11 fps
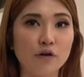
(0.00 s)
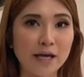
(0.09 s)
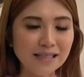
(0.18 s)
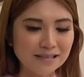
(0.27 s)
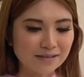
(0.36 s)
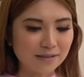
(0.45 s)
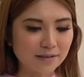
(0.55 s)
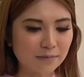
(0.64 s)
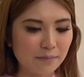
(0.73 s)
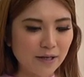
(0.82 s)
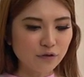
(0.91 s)
Okay, this is
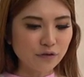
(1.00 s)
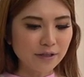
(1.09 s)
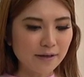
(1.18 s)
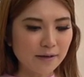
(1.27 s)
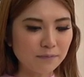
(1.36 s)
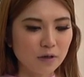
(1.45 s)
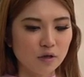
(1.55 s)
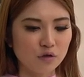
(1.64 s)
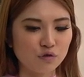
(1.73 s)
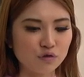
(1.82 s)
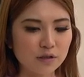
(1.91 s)
the measuring cup.
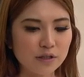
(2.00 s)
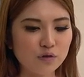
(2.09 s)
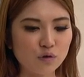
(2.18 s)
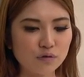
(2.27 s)
Usually you